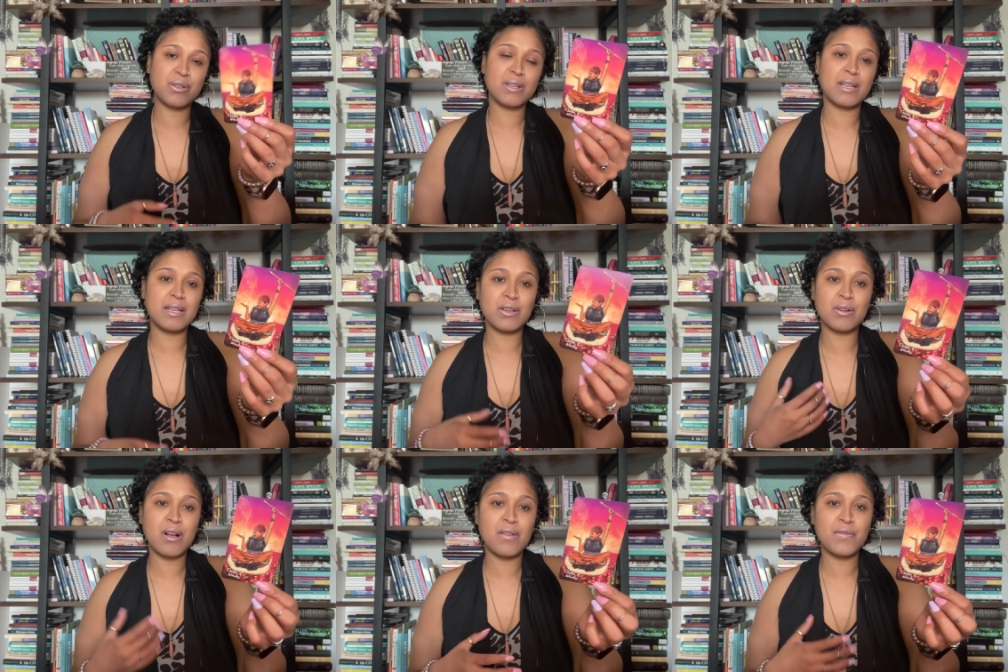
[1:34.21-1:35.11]
getting your
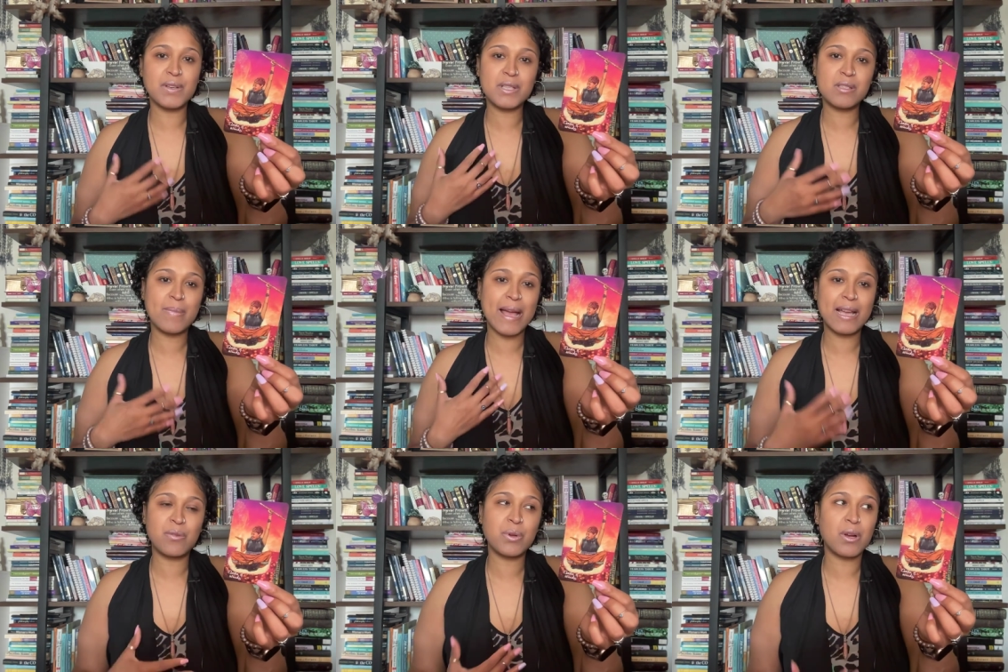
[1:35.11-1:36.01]
confidence
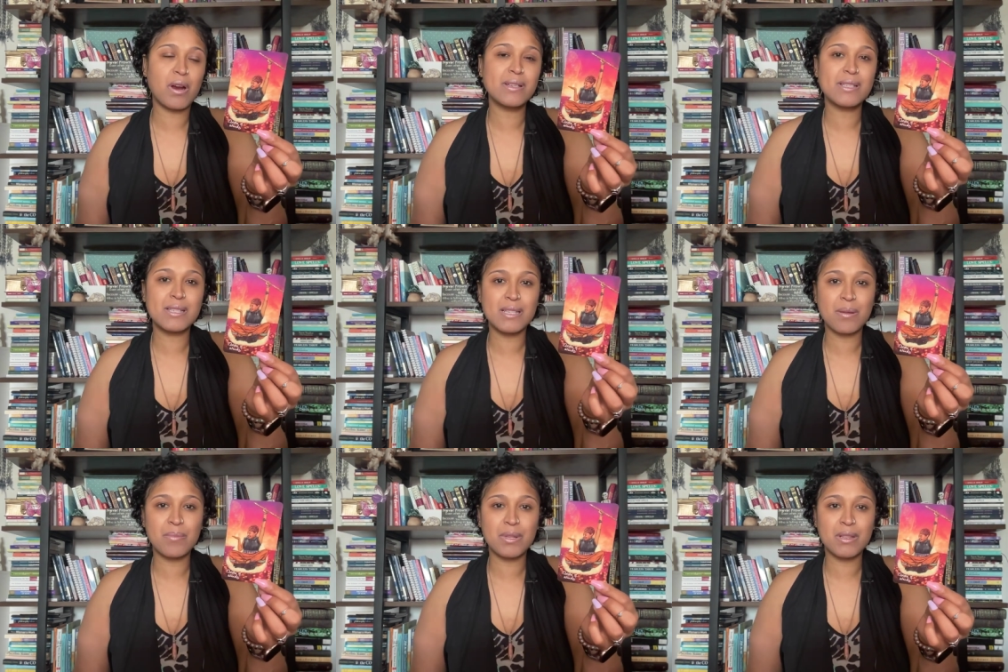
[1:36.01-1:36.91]
back in regards to
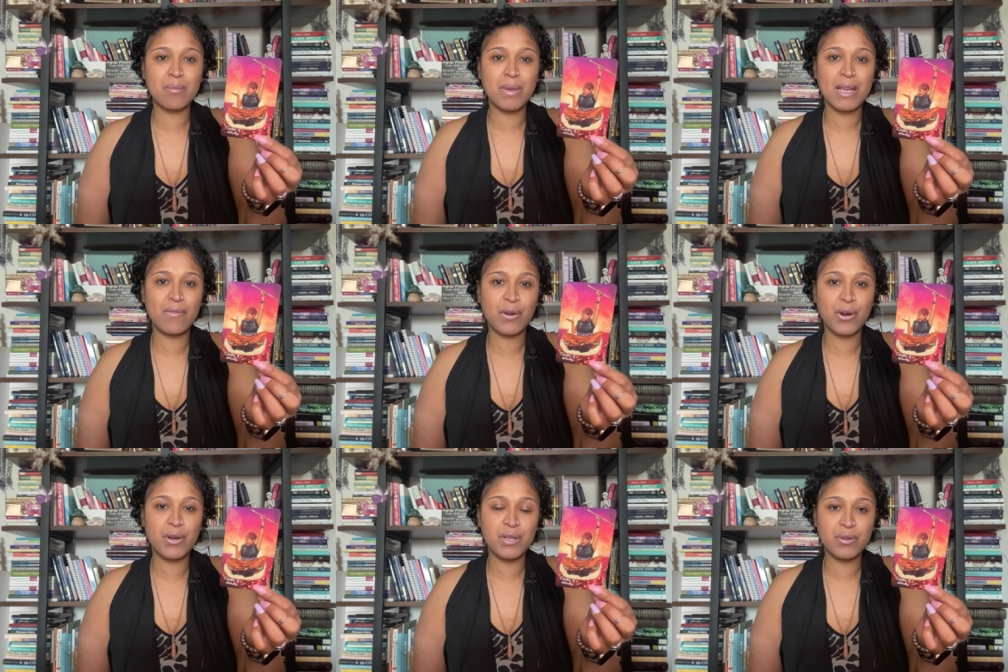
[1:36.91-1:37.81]
something that may have
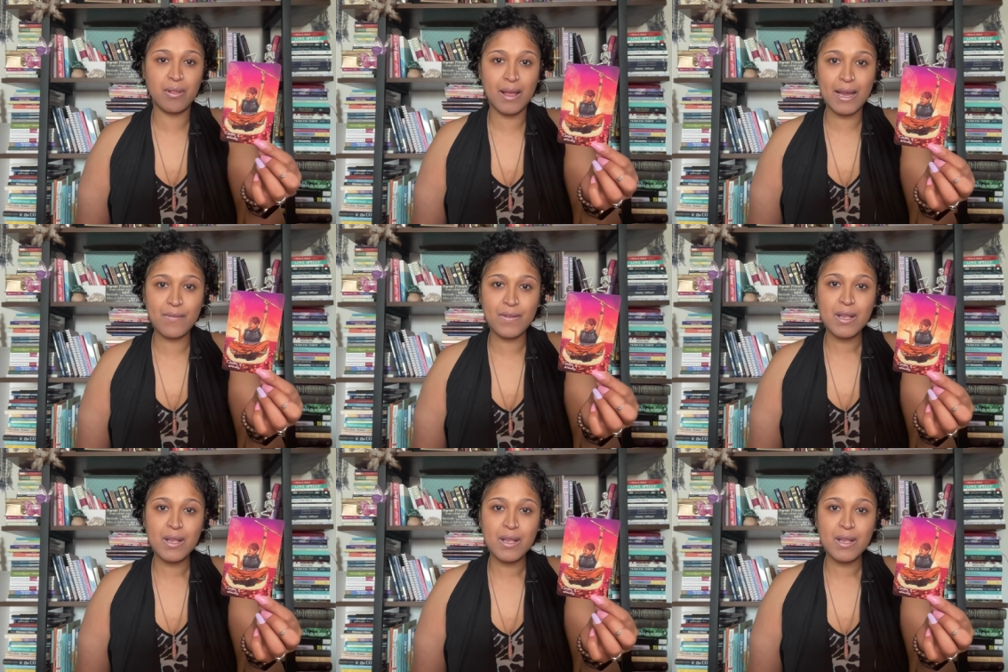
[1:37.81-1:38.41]
occurred in your life